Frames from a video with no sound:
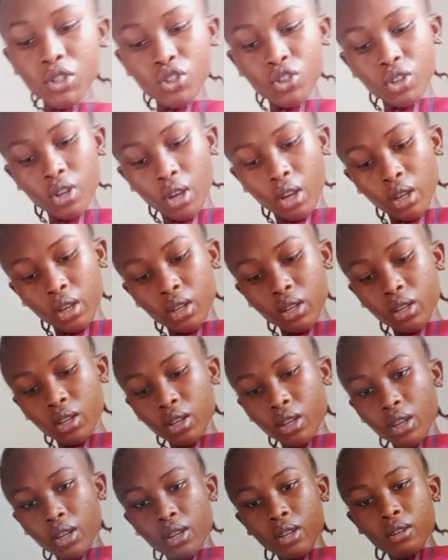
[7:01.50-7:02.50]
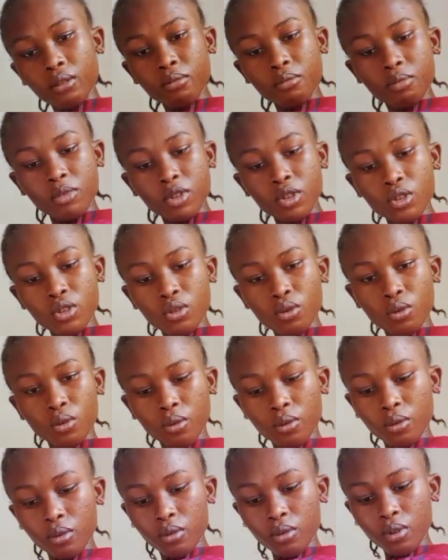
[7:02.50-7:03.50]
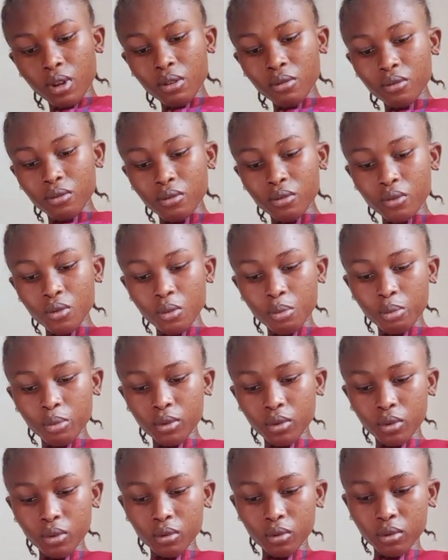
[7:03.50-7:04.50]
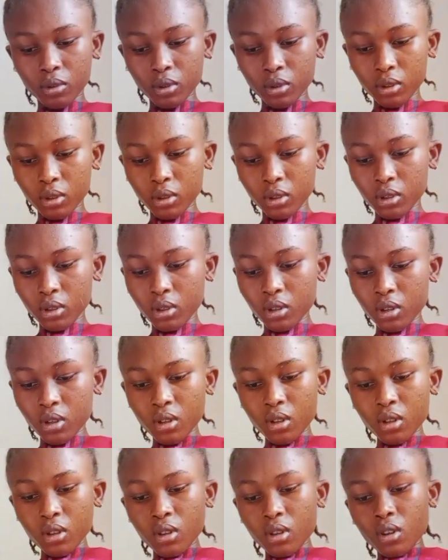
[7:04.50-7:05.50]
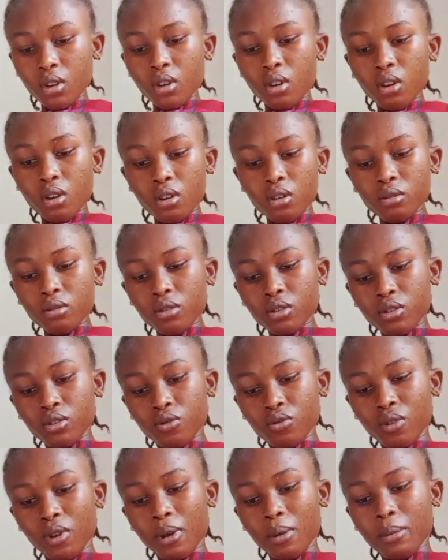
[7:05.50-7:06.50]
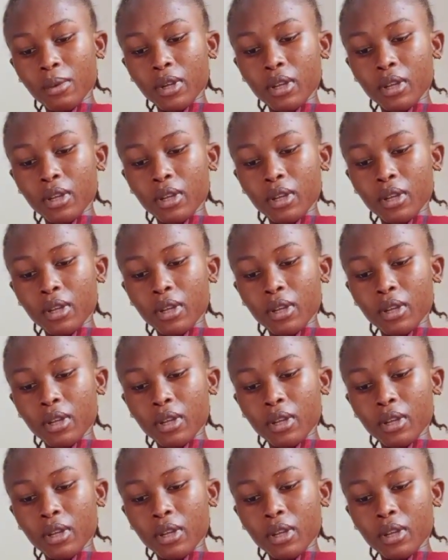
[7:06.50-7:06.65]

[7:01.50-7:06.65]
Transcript: check and be sure. How do you open all this? How do you draw?